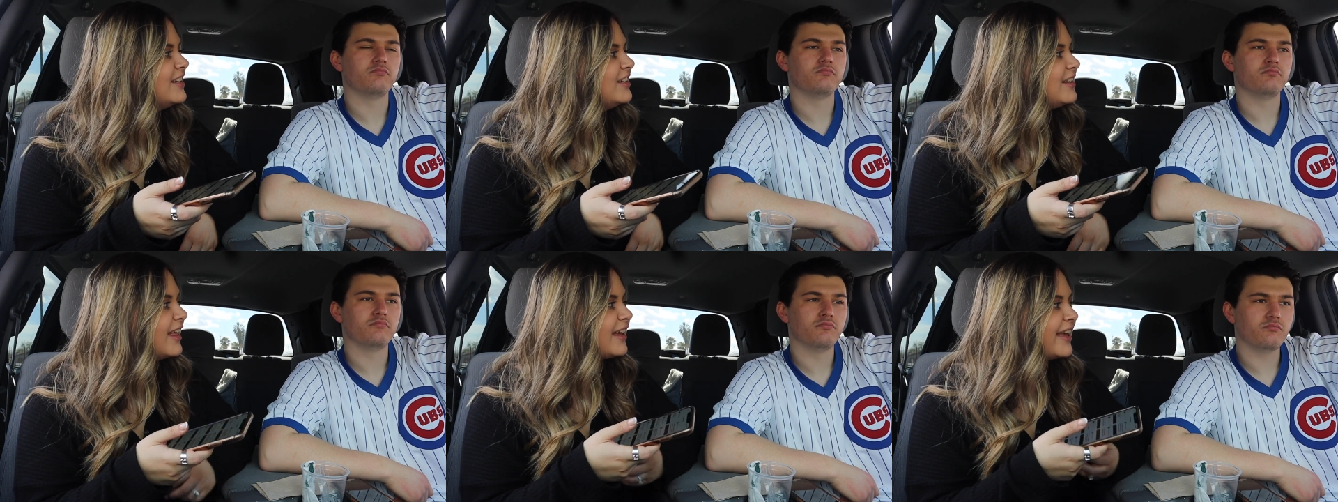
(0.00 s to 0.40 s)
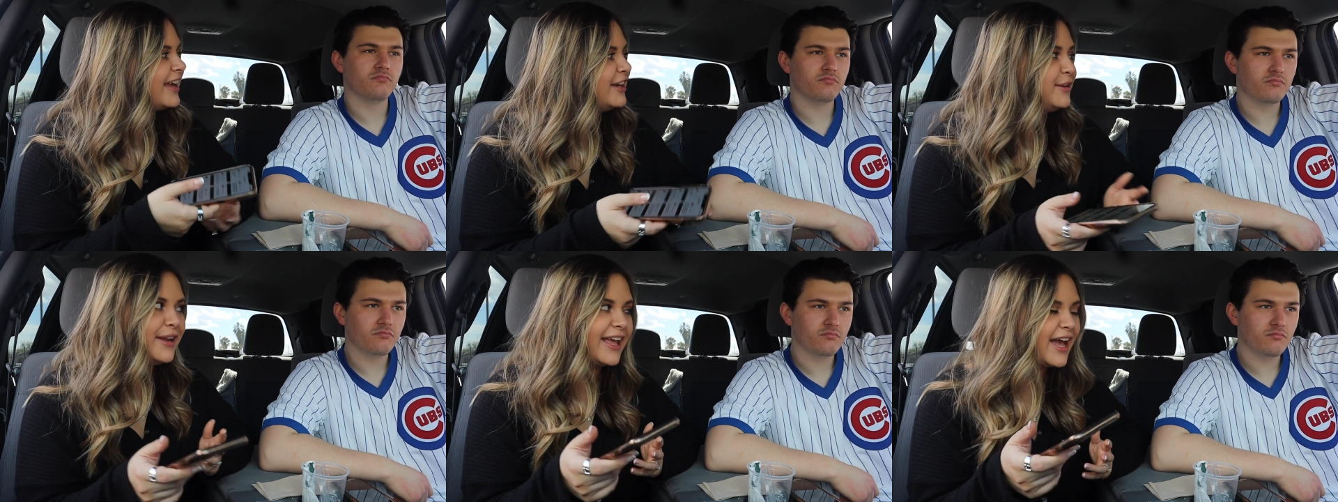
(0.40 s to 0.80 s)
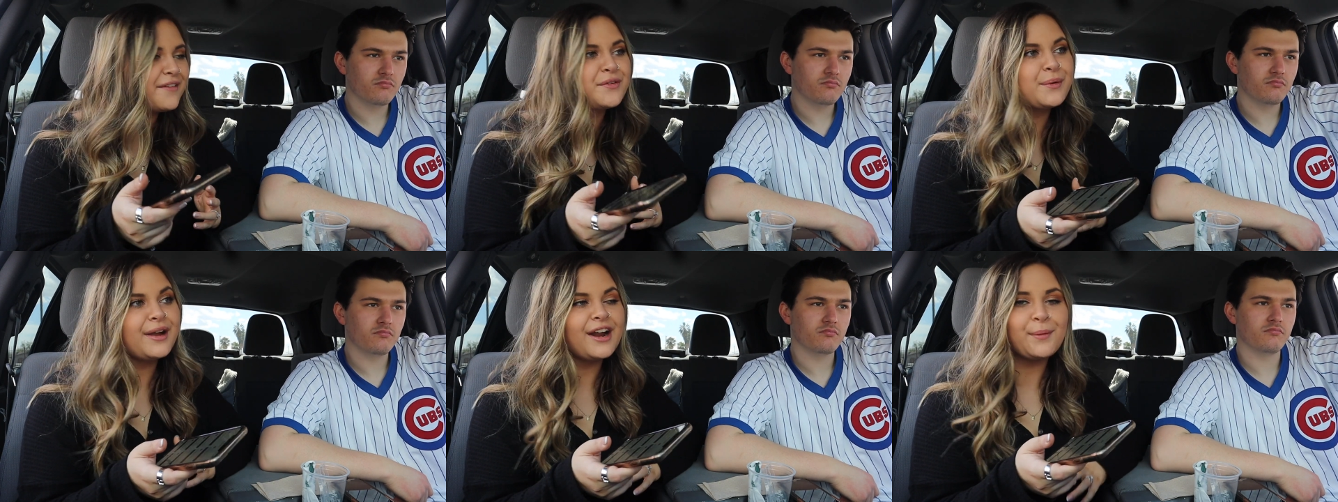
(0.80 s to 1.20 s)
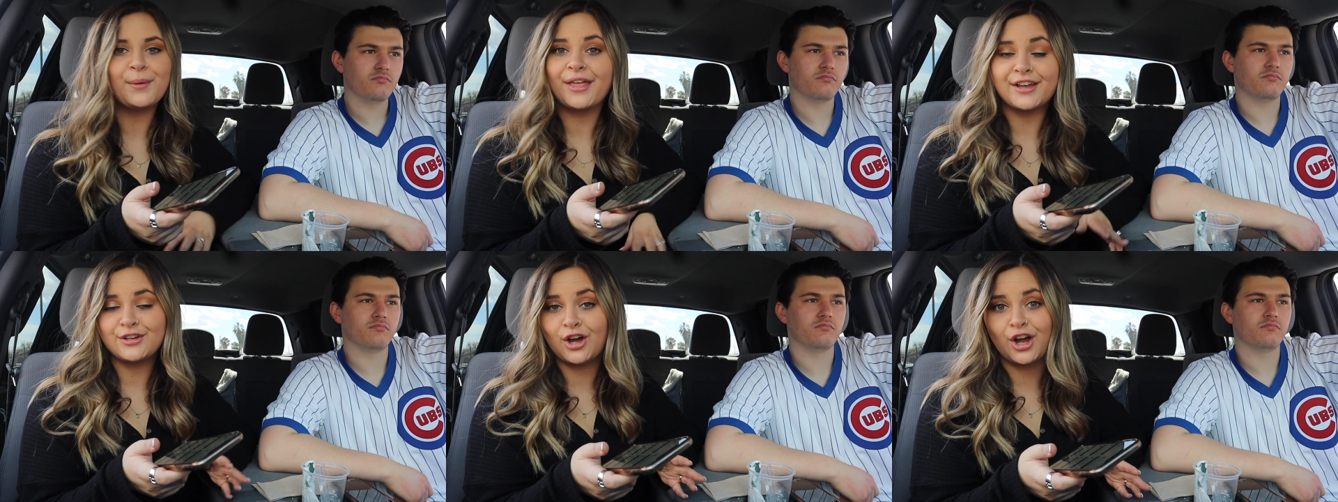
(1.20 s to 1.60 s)
Speaker 1: Like a kid you take everywhere,
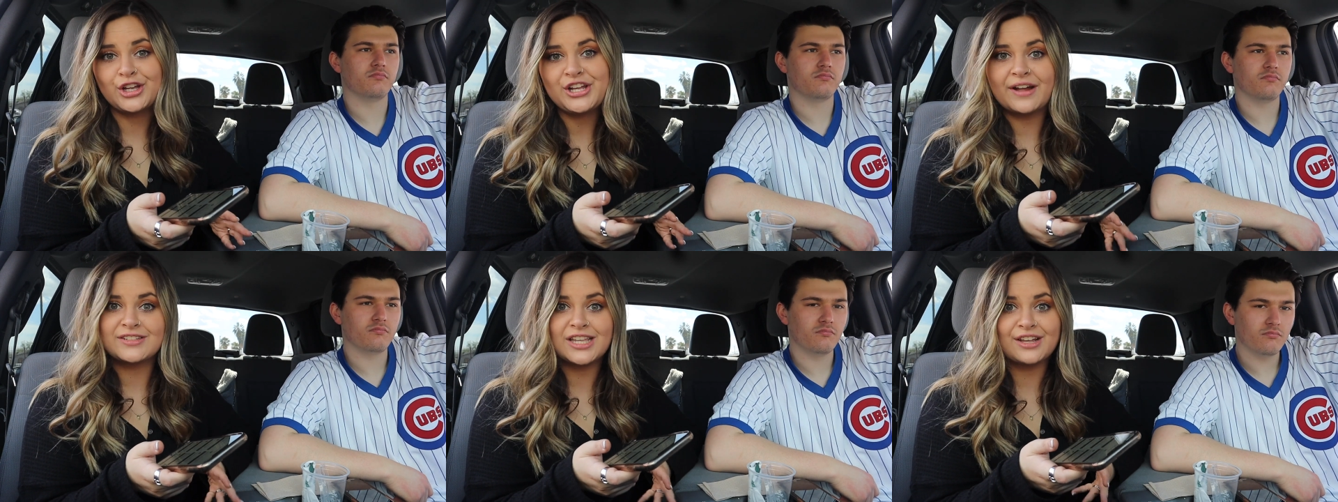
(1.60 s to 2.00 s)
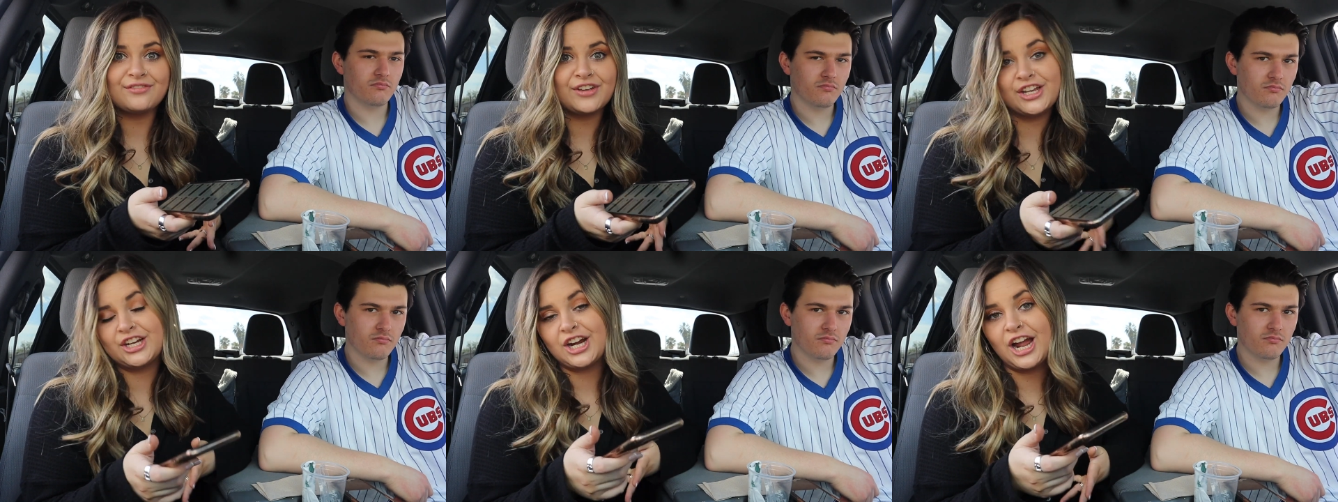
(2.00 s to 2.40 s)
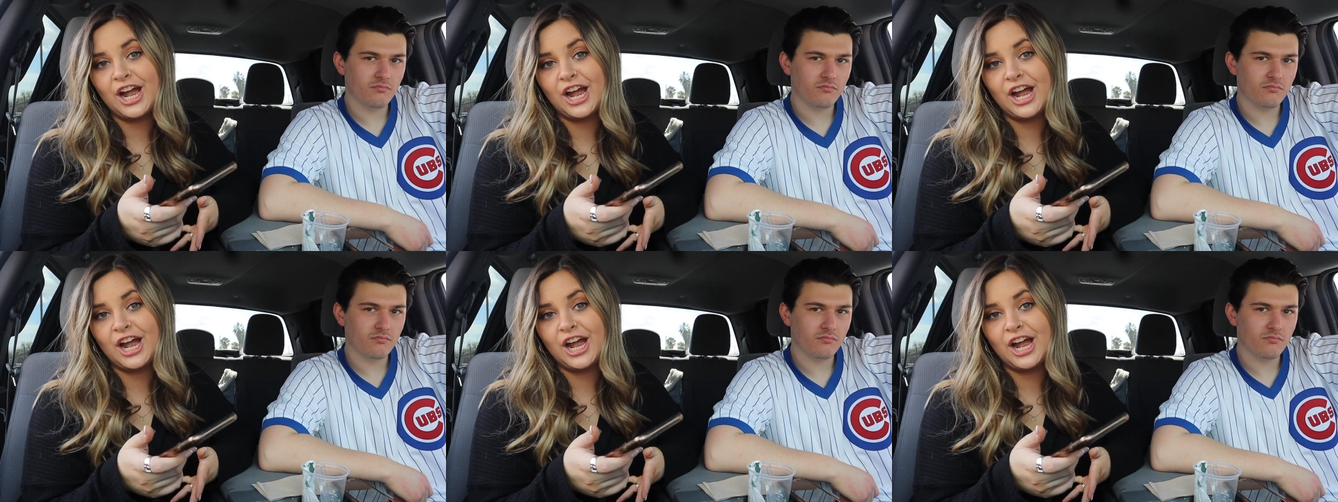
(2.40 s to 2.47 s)
but like a dog you have to like figure